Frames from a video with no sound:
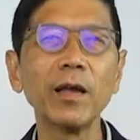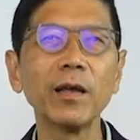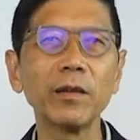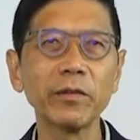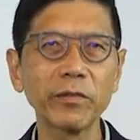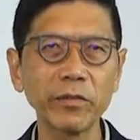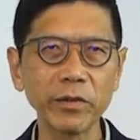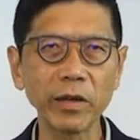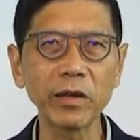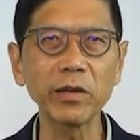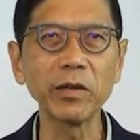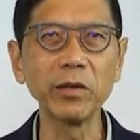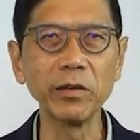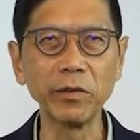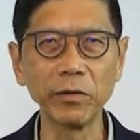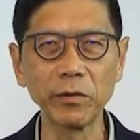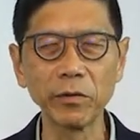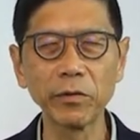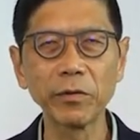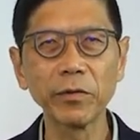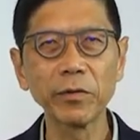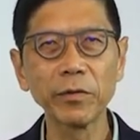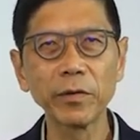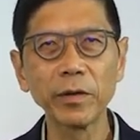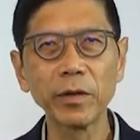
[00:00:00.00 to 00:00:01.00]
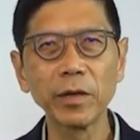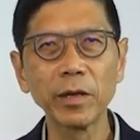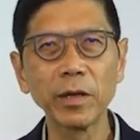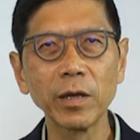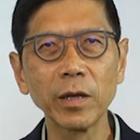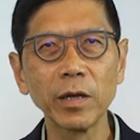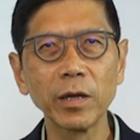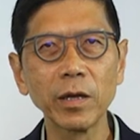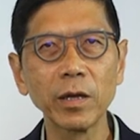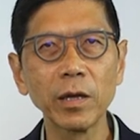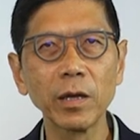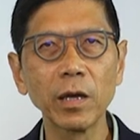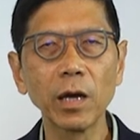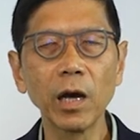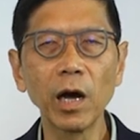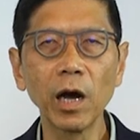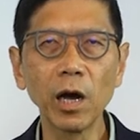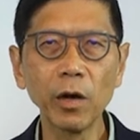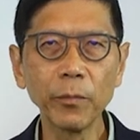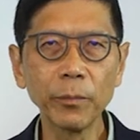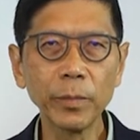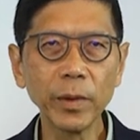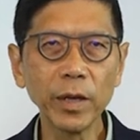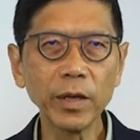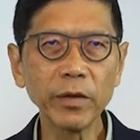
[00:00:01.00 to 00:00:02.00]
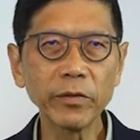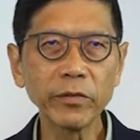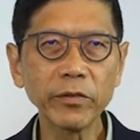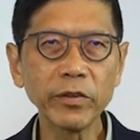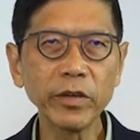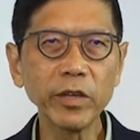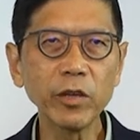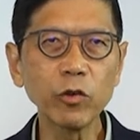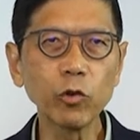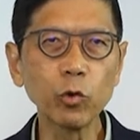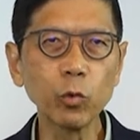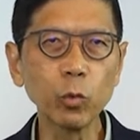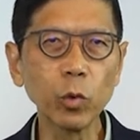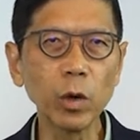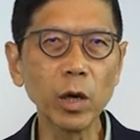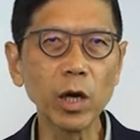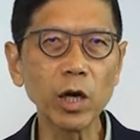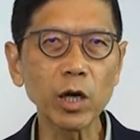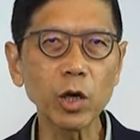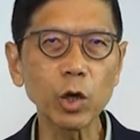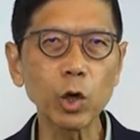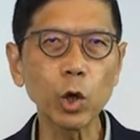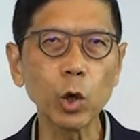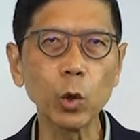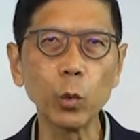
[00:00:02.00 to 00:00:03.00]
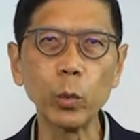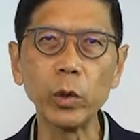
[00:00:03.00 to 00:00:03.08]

Second, our ability to work